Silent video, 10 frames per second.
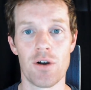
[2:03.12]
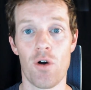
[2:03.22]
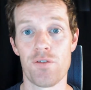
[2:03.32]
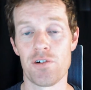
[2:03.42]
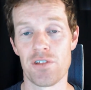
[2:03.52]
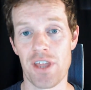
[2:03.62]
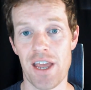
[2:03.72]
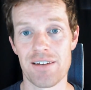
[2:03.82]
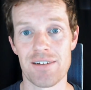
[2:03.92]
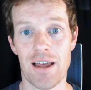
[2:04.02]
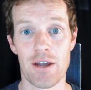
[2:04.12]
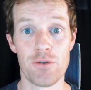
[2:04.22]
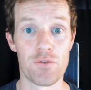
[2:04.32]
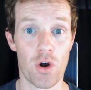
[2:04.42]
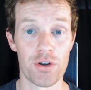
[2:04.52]
offer that
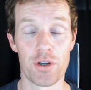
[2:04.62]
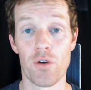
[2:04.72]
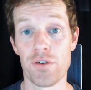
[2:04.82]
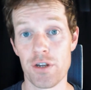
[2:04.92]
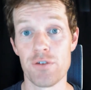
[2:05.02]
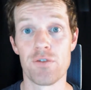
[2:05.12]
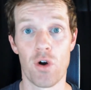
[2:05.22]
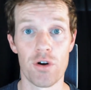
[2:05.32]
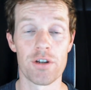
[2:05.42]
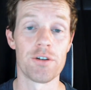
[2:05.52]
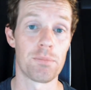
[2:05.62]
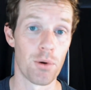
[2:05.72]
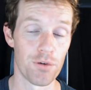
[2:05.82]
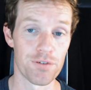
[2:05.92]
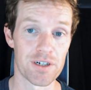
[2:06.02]
you've got. The offer that you've got is
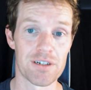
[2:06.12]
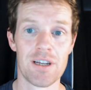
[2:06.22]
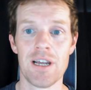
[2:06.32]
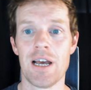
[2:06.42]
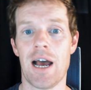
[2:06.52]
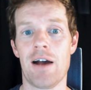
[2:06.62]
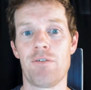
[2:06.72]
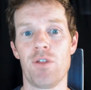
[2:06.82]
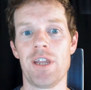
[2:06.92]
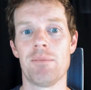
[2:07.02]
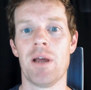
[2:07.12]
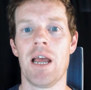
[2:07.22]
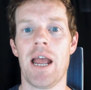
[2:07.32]
perfect for them.